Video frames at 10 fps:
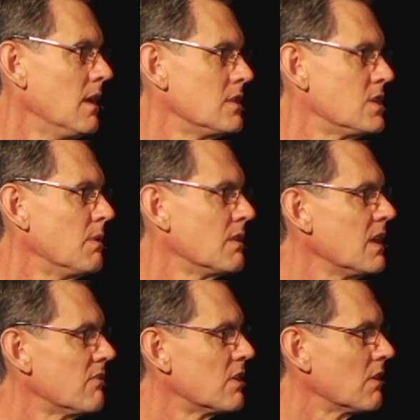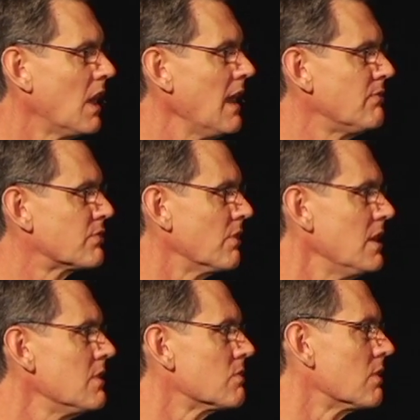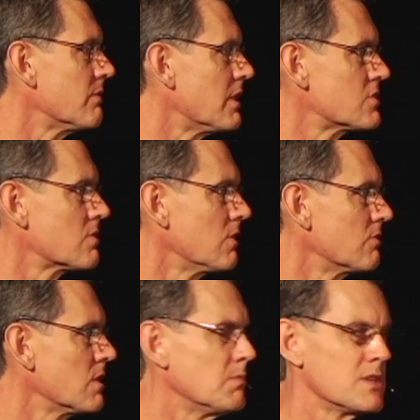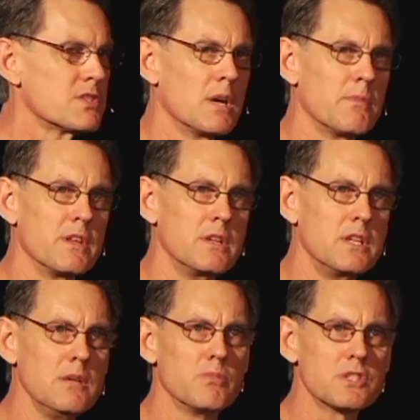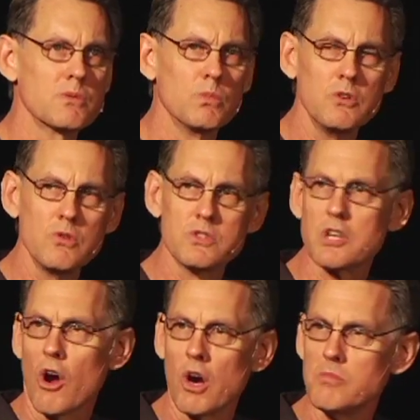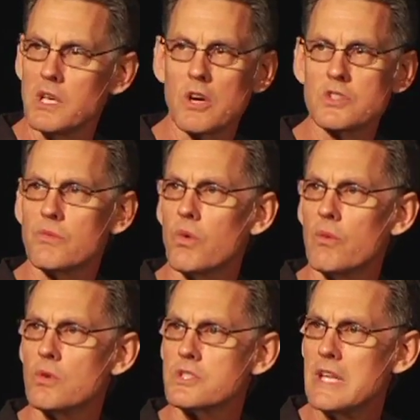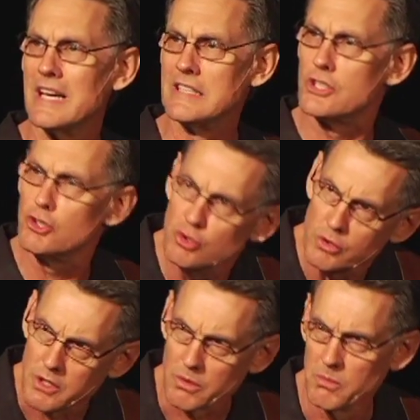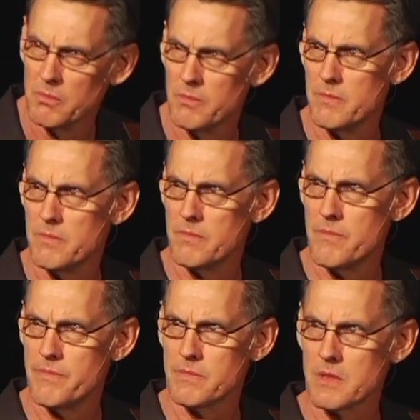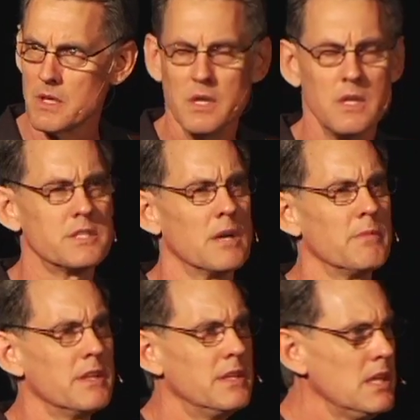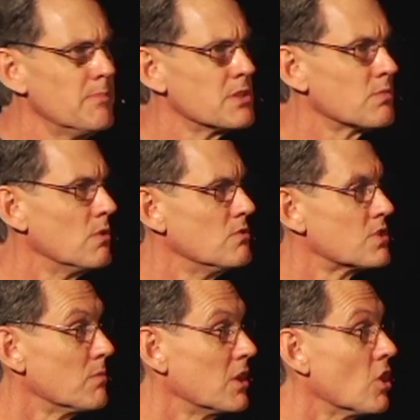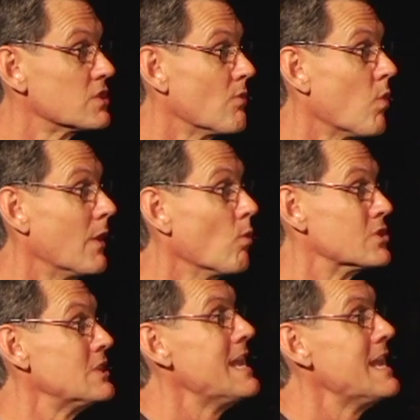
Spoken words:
She would have given her life for either of their children, but some of the deepest wounds aren't because of what was done to you. Some of the deepest wounds are because of what was